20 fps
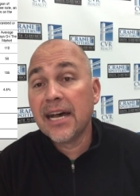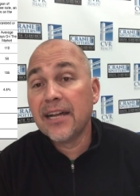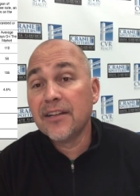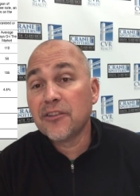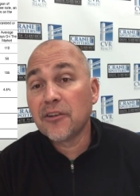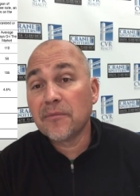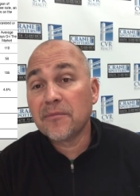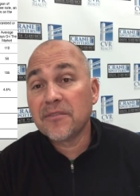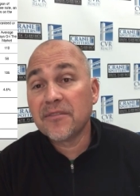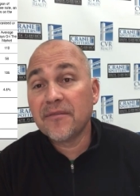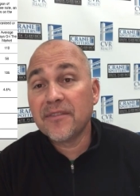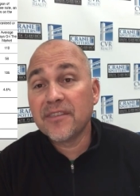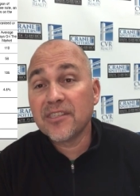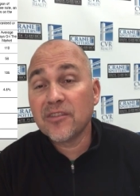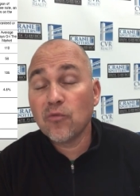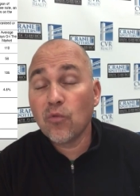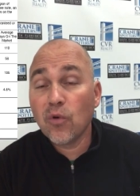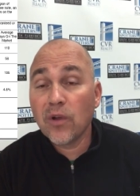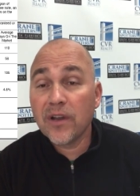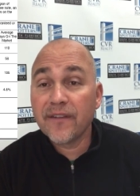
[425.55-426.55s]
in terms of
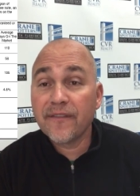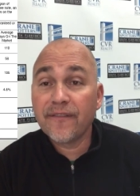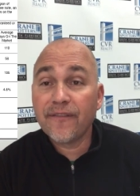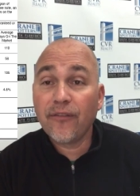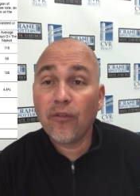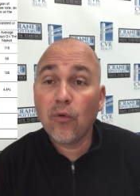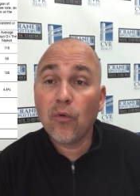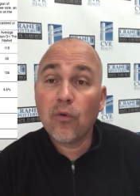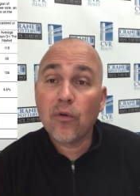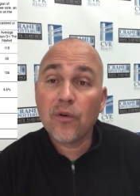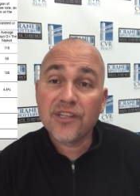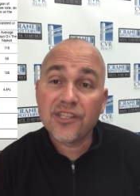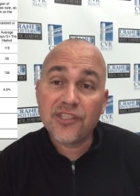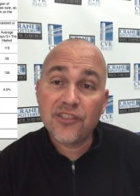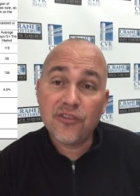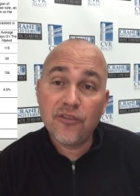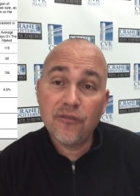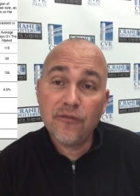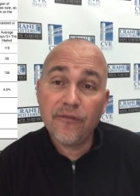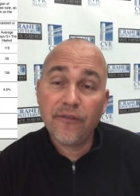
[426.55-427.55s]
is it one floor, is
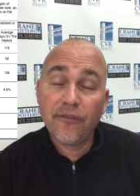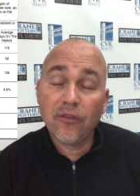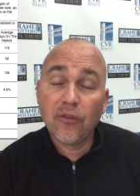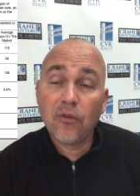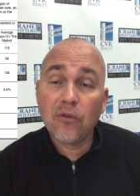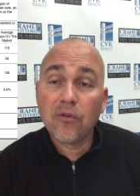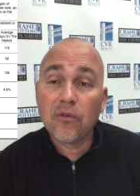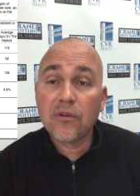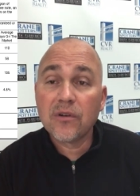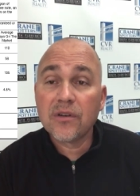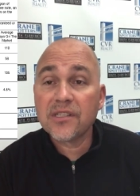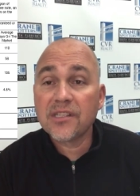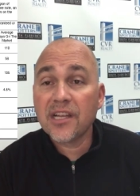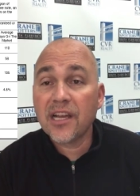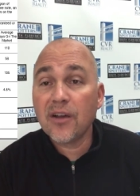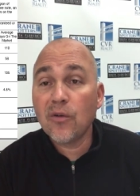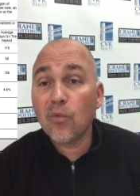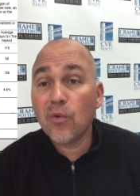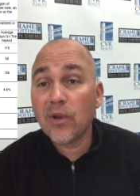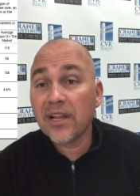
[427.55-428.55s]
it two floors,
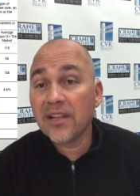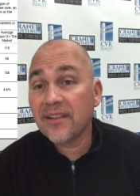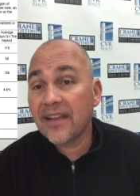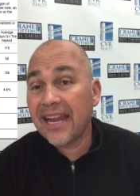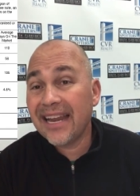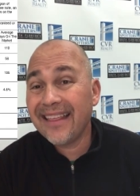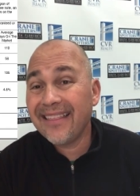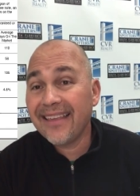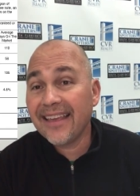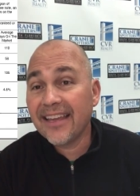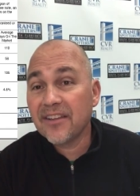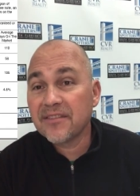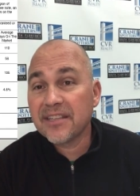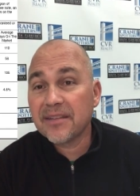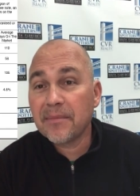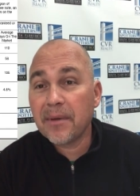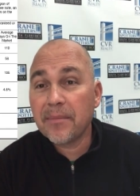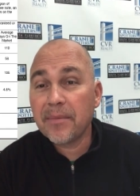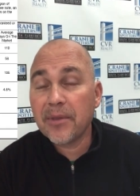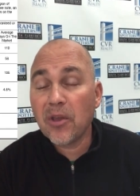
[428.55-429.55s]
what else, anything
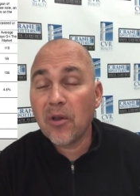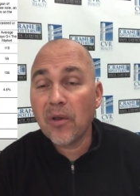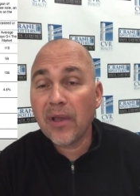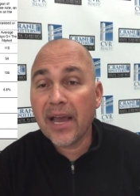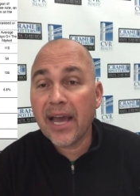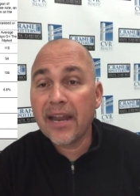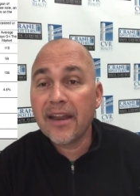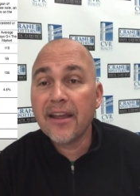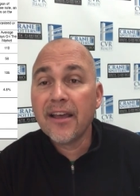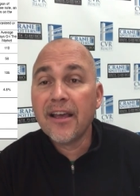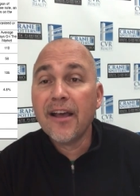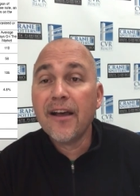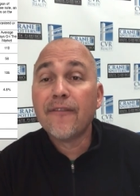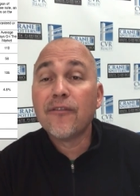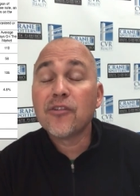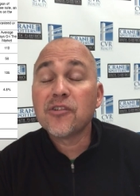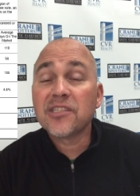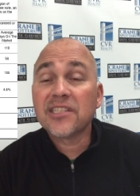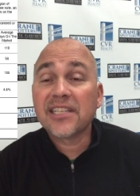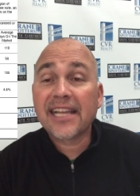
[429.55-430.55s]
else that might be going on
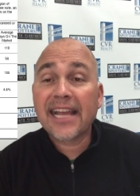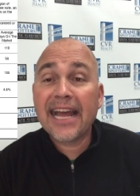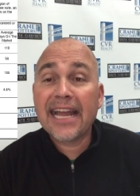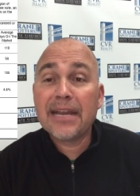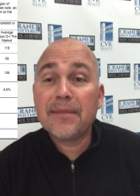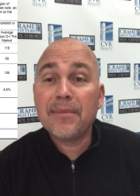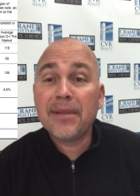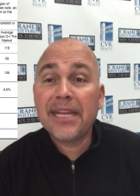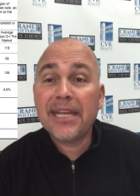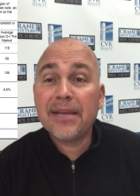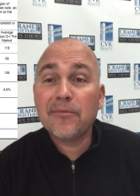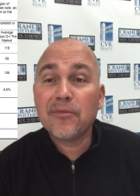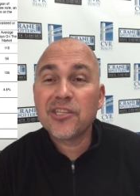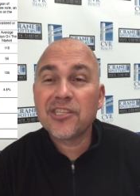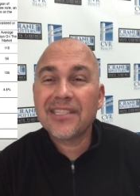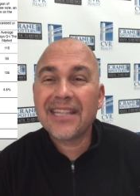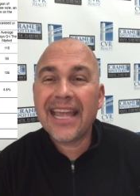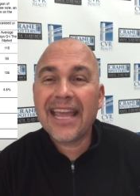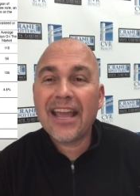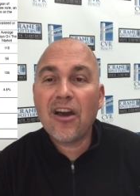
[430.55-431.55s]
versus a condominium,
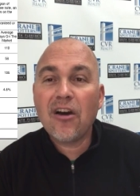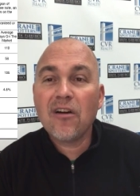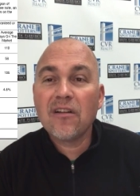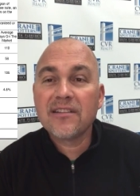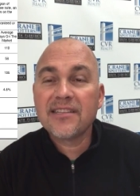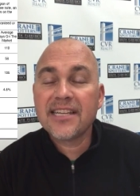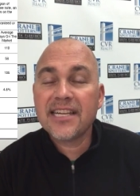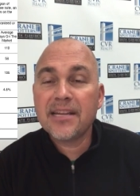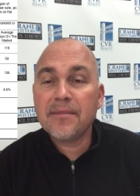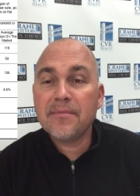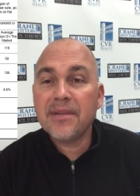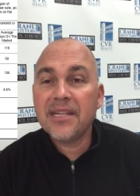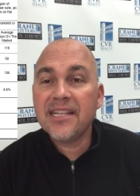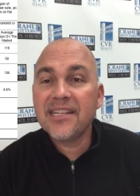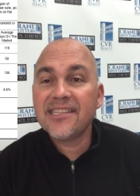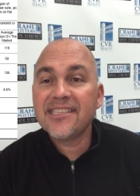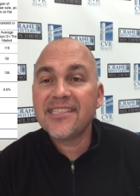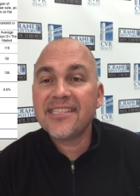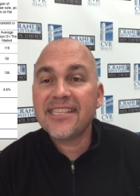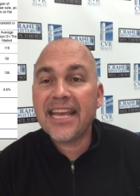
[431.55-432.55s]
which they all tend to be
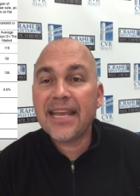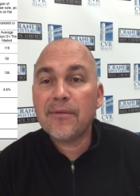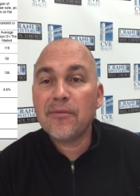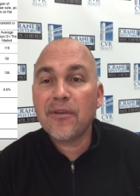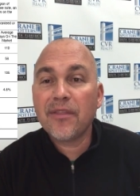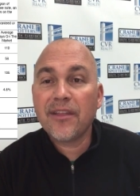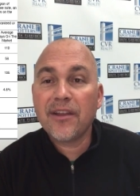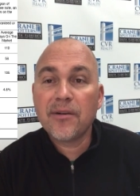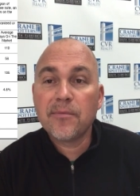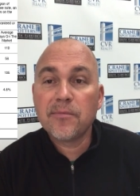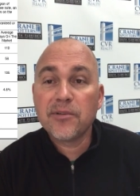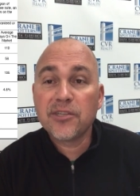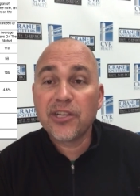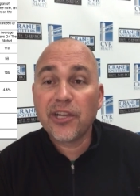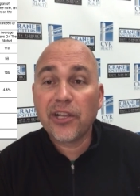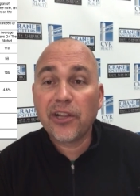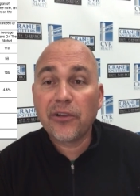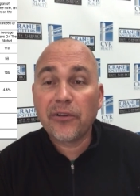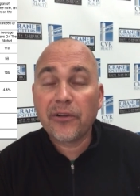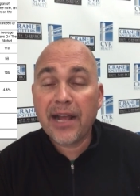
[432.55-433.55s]
the same within a
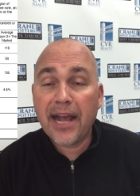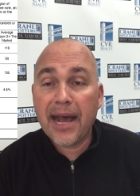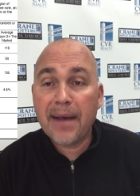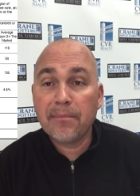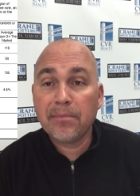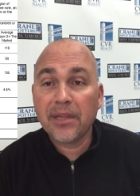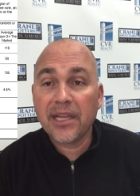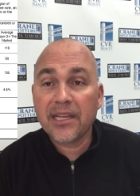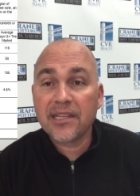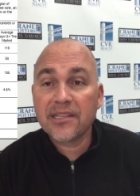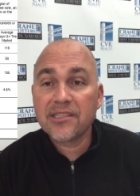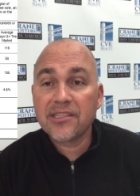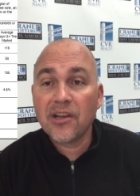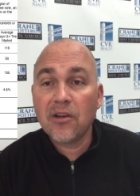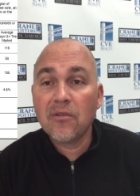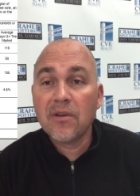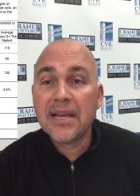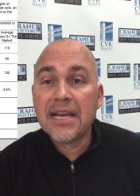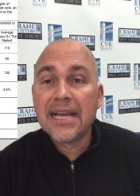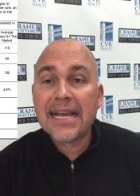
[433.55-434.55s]
particular complex.
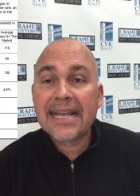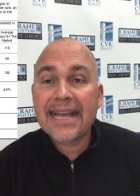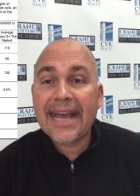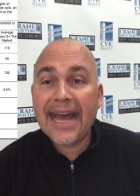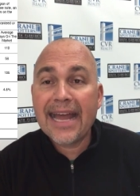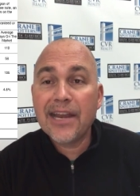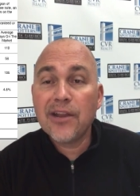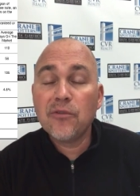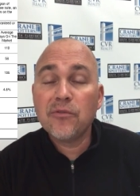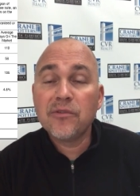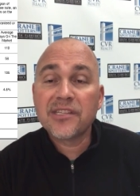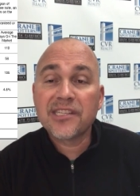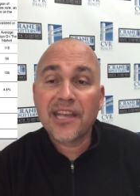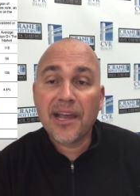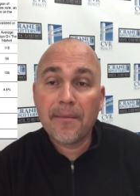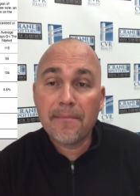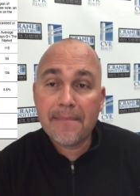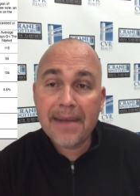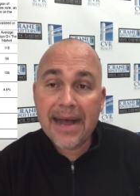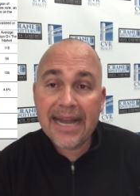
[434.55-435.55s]
So condo is
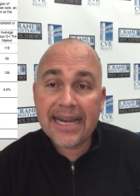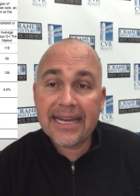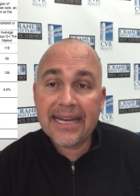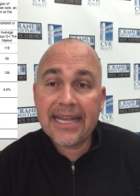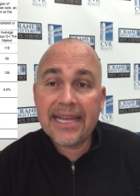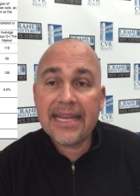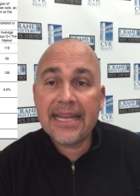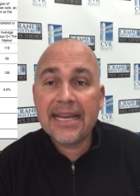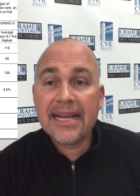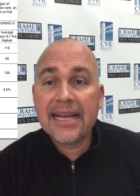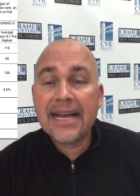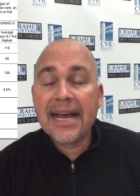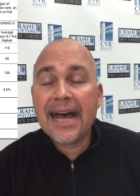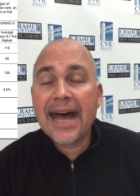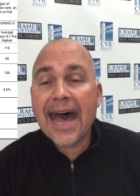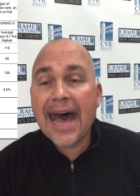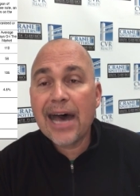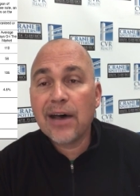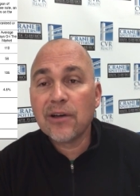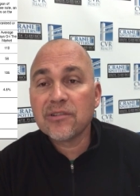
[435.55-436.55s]
commodity,
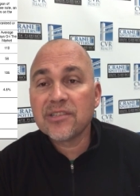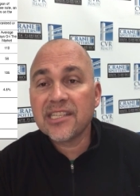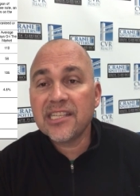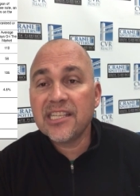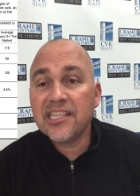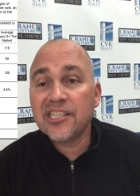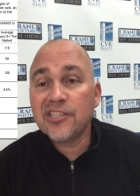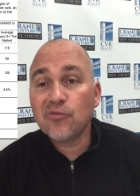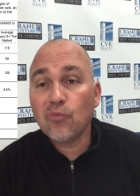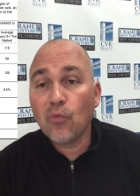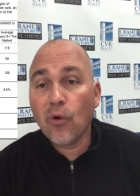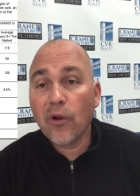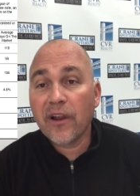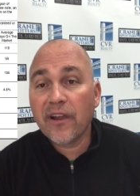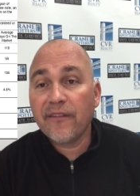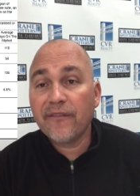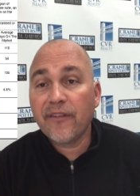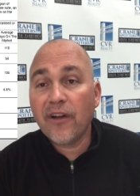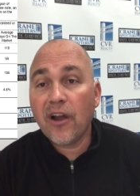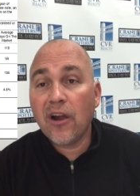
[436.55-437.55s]
house is
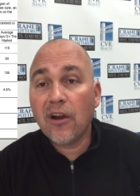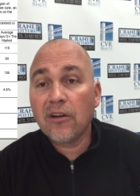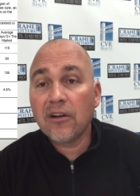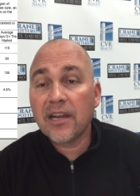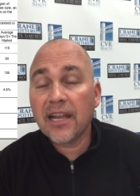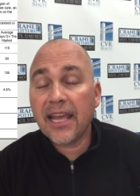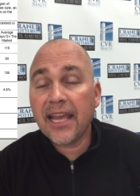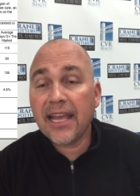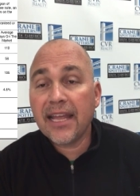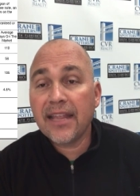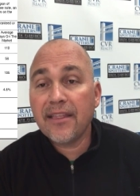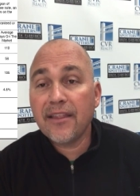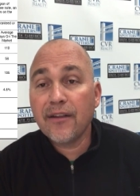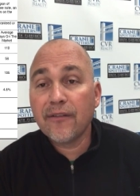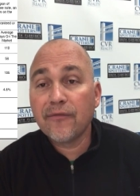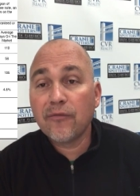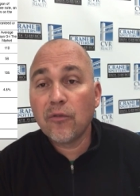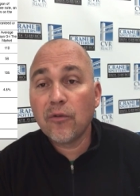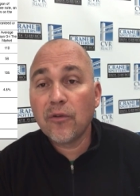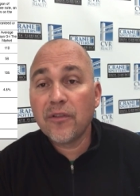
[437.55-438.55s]
work of art, and
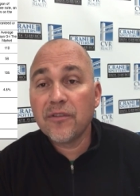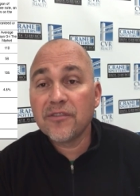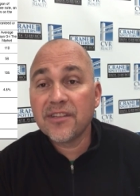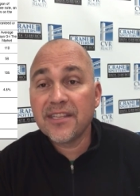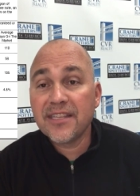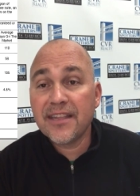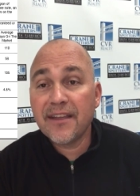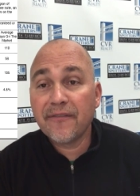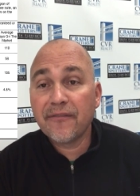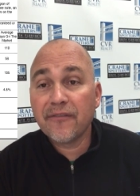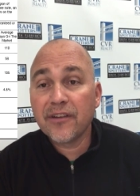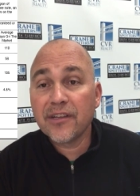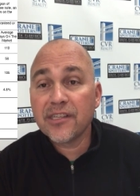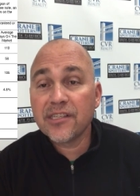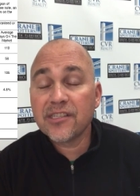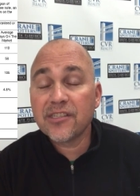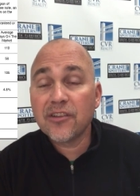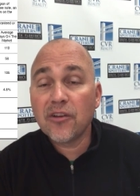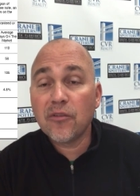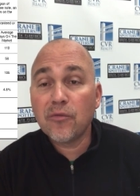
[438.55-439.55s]
therefore there's a
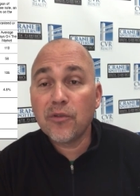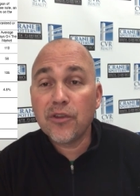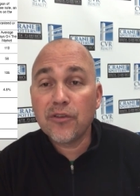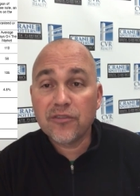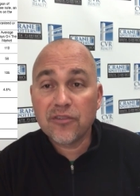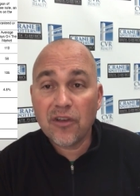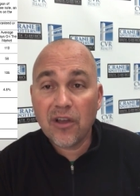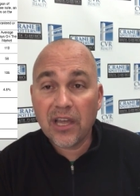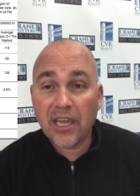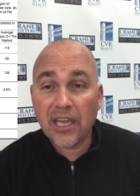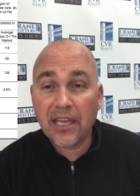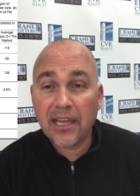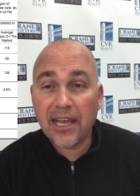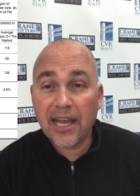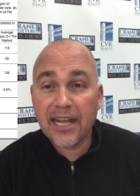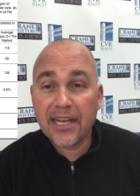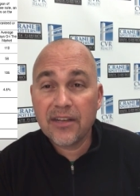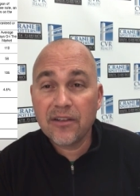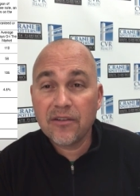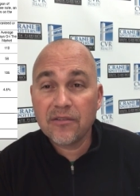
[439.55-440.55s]
difference. So when you're talking
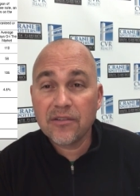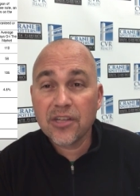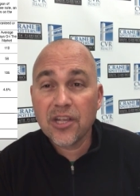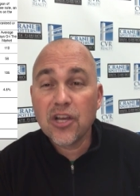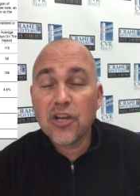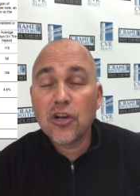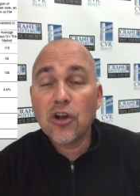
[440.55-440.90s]
condos,